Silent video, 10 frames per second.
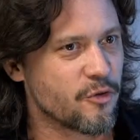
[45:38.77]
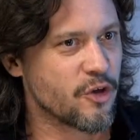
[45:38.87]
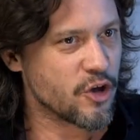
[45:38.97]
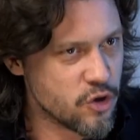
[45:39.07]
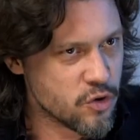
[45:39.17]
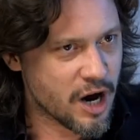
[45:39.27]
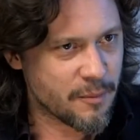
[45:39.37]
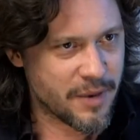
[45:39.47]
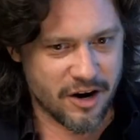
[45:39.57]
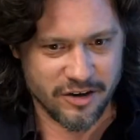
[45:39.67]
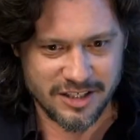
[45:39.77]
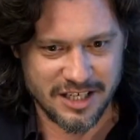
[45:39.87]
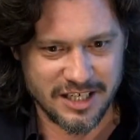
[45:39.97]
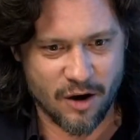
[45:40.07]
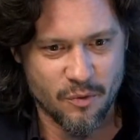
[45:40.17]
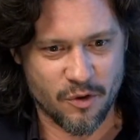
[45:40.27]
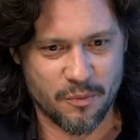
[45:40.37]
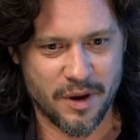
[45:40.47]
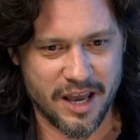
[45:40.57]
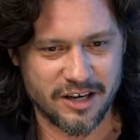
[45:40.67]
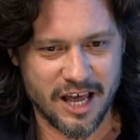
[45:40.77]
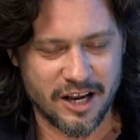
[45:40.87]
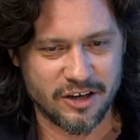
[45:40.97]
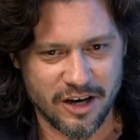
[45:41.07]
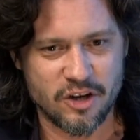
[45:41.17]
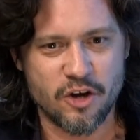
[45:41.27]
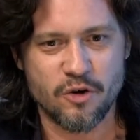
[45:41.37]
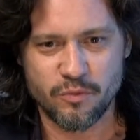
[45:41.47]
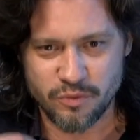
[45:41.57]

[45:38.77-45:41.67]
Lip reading: that you come here and sit down with me and you